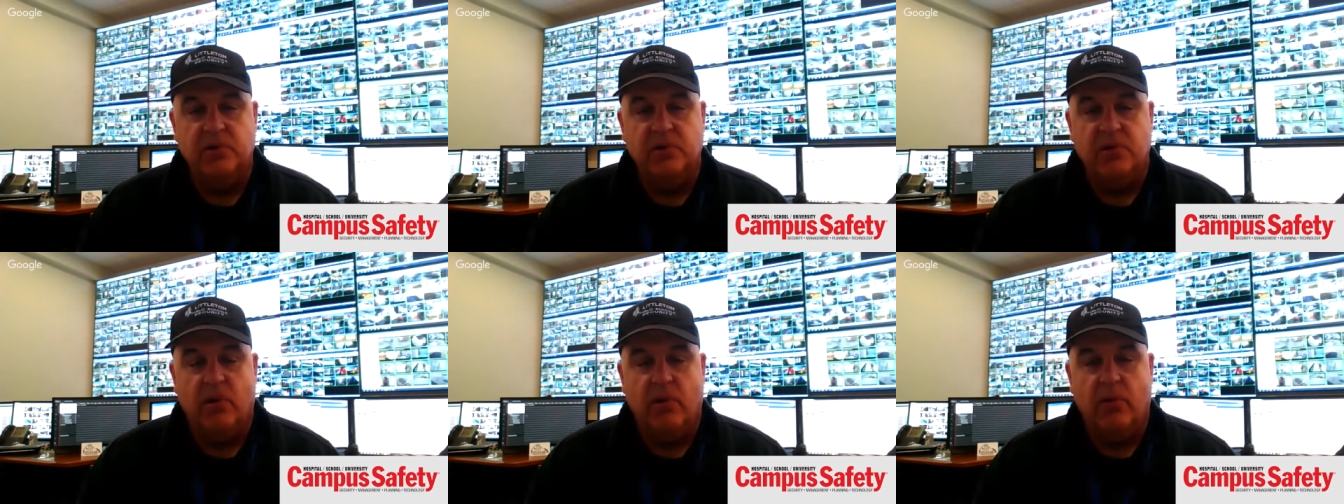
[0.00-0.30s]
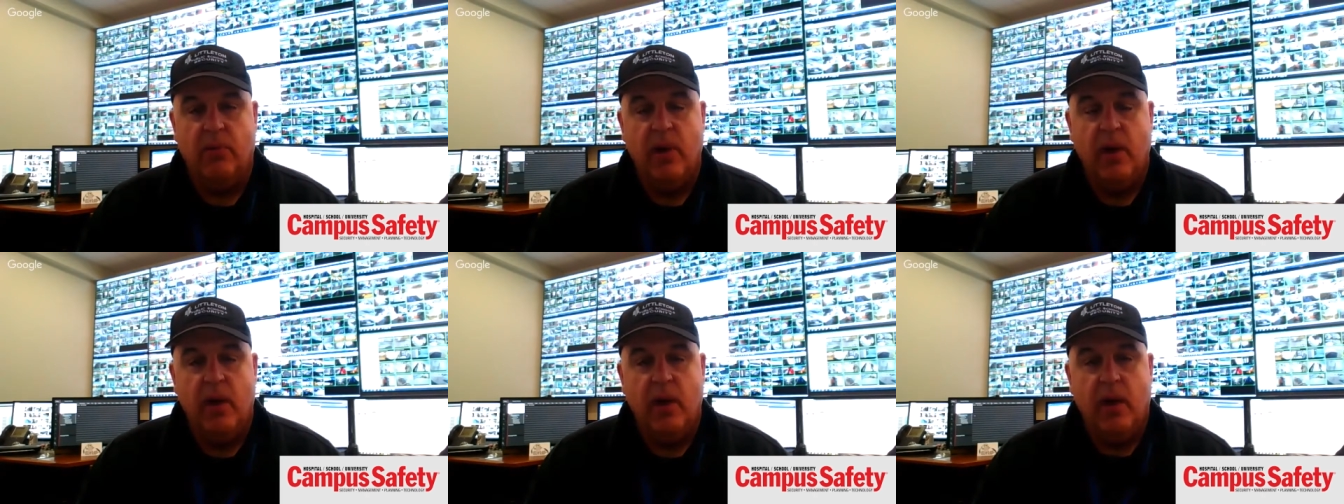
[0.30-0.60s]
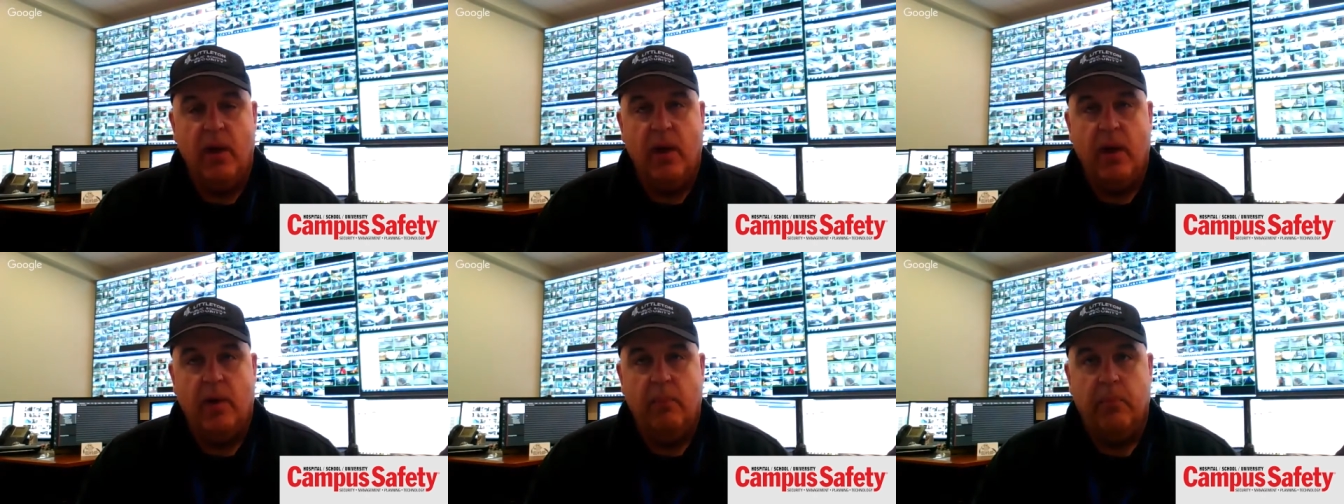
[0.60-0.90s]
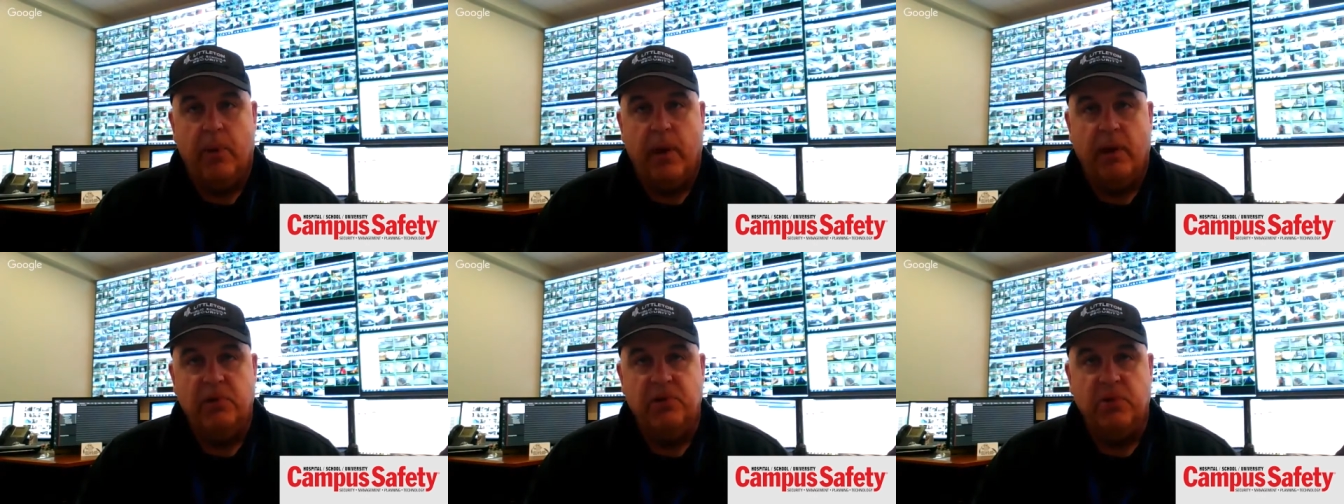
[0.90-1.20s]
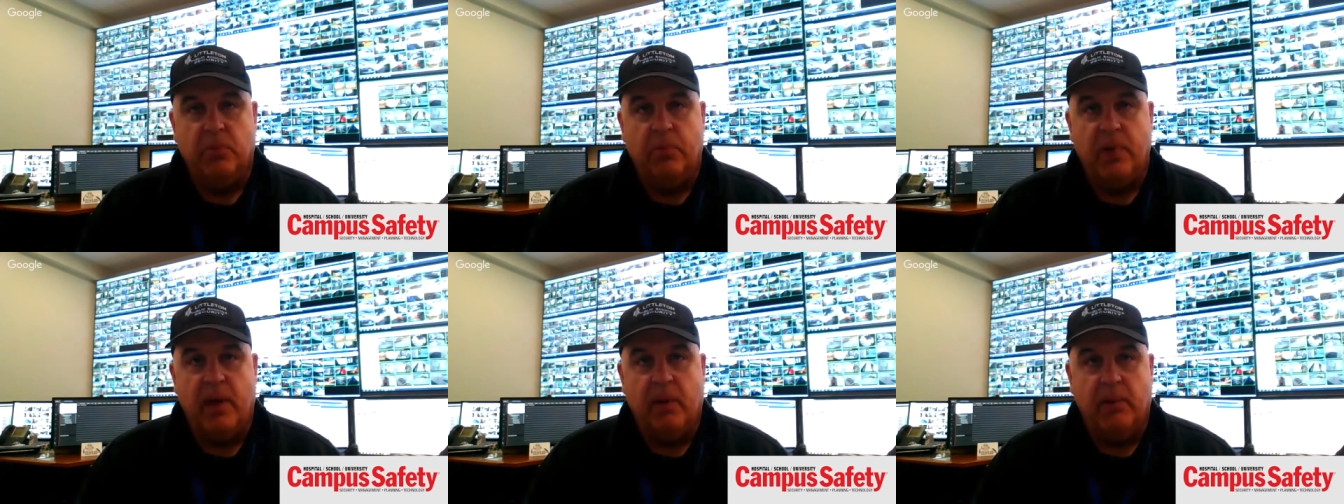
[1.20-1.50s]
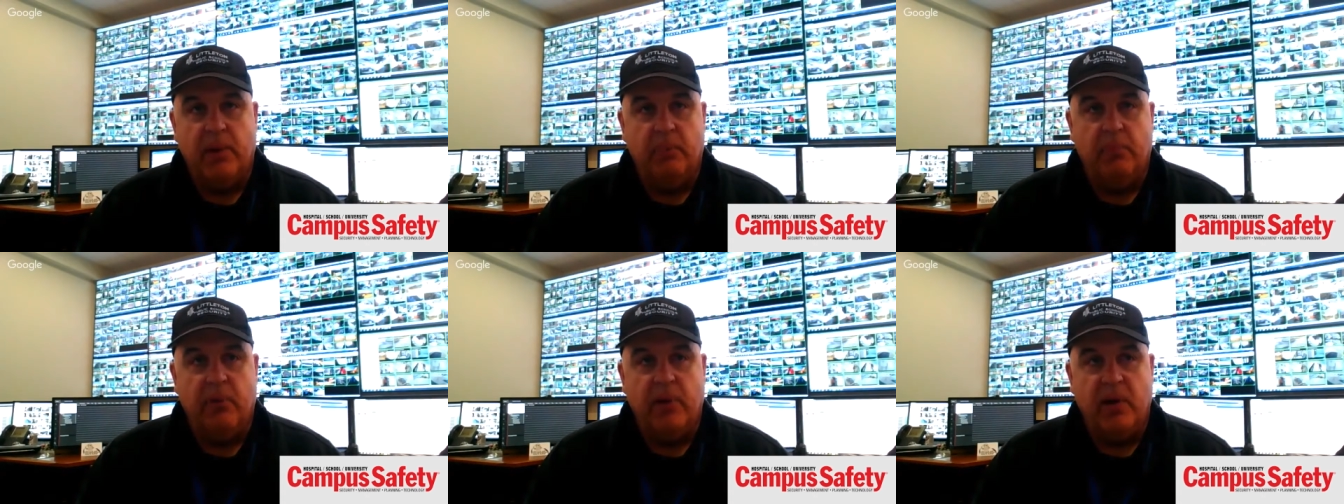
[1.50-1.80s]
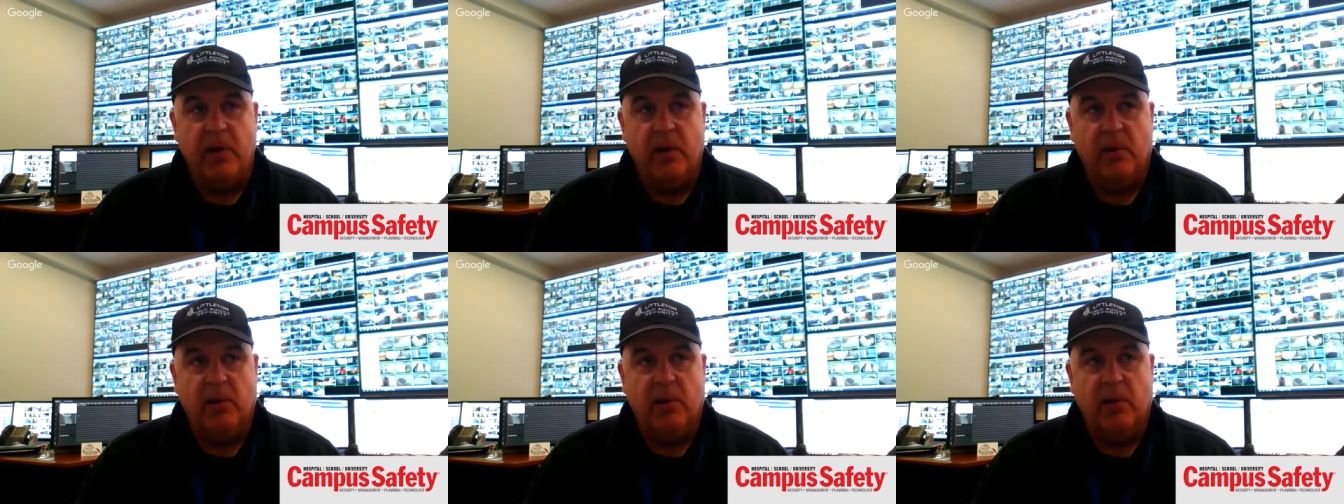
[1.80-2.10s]
So, but she'll be able to put
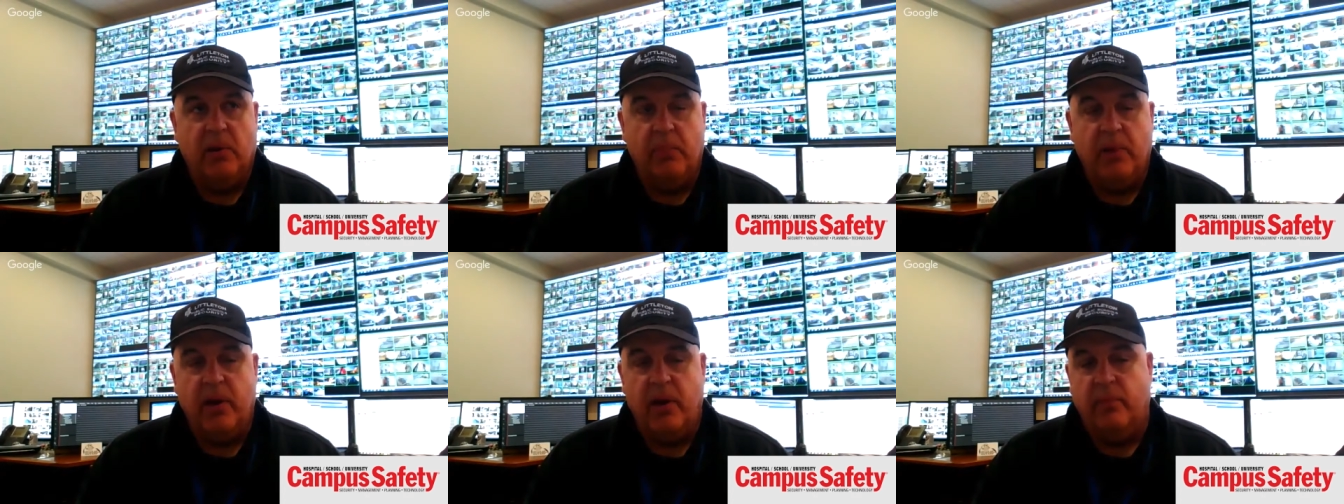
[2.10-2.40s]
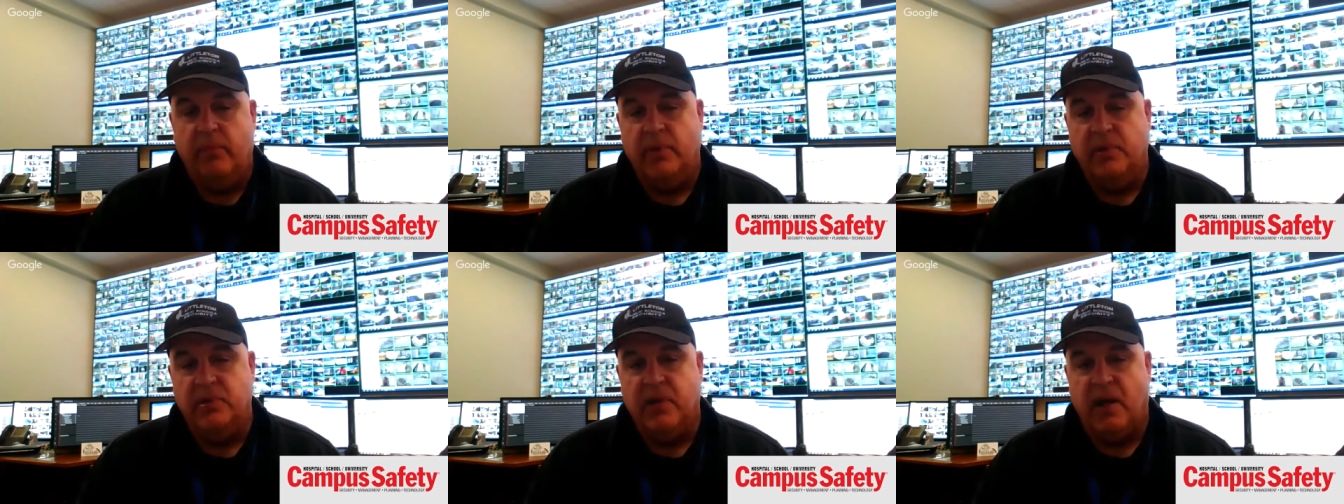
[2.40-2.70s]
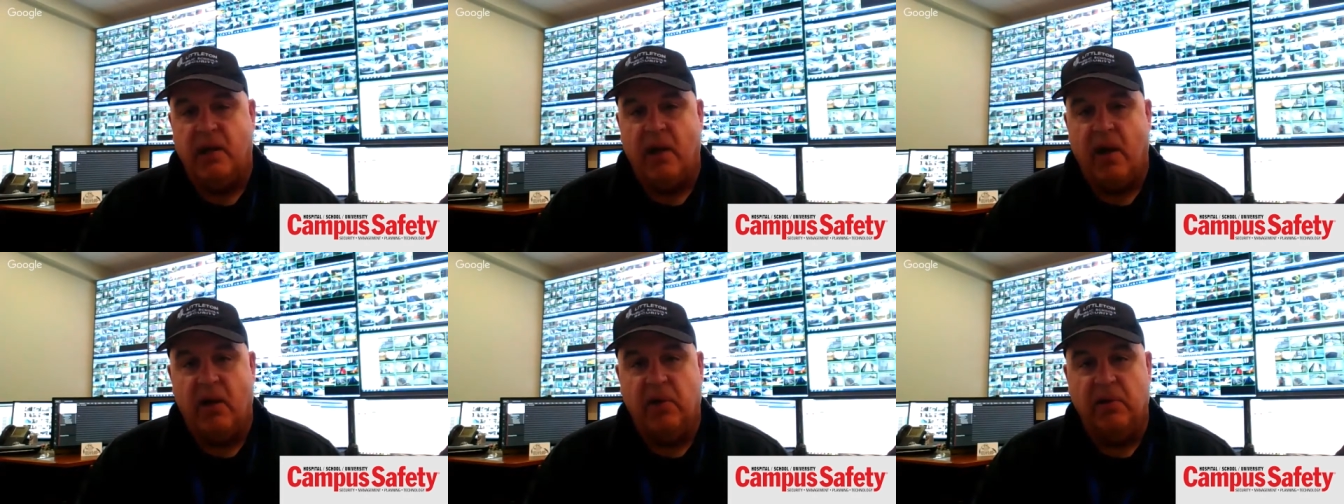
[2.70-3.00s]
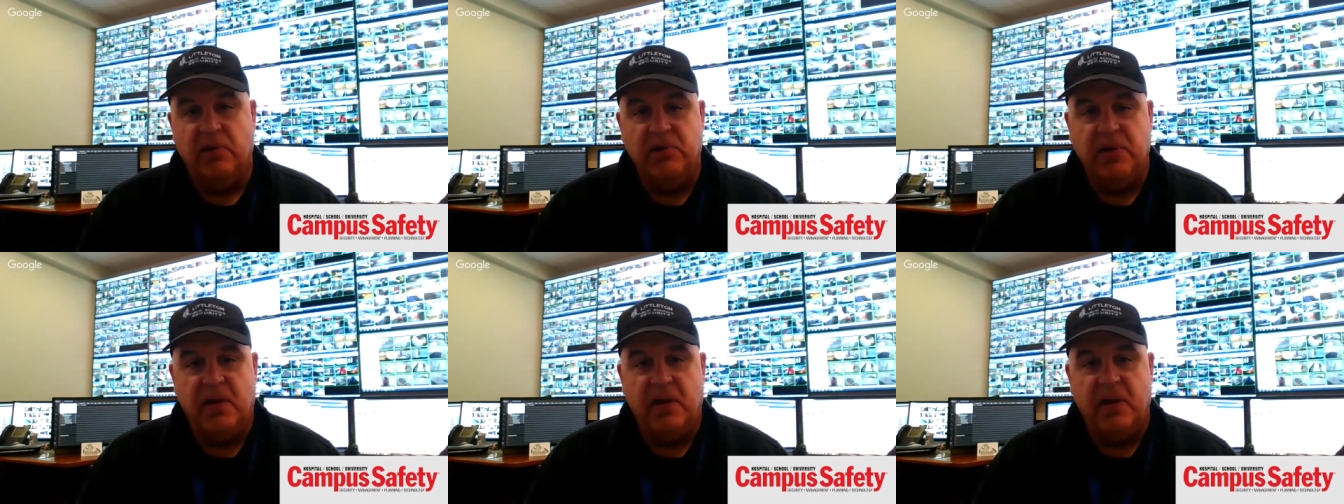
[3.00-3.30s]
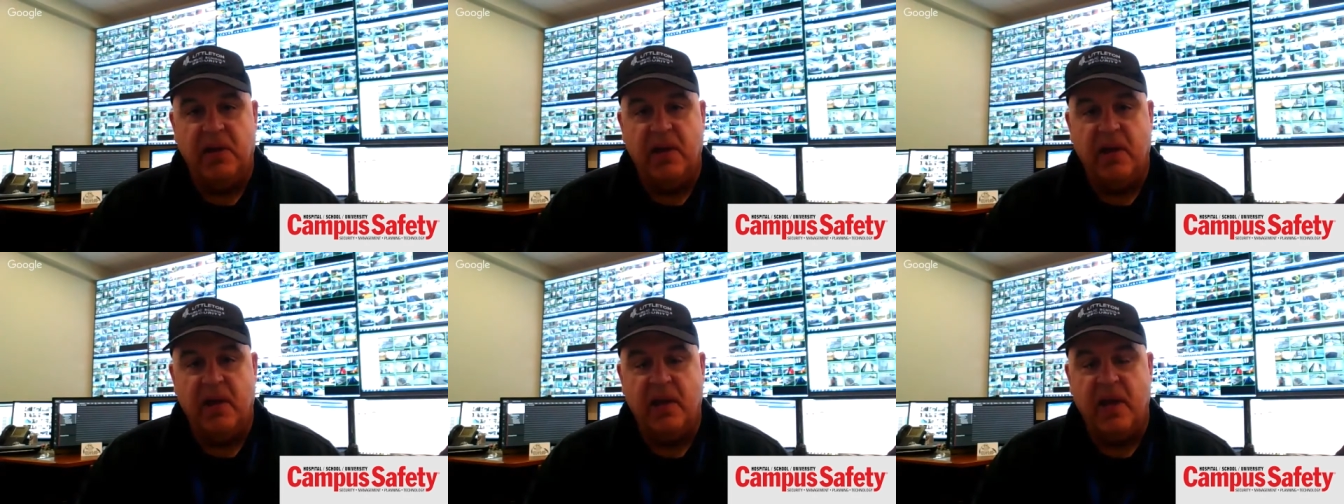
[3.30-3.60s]
in a little bit of the psychology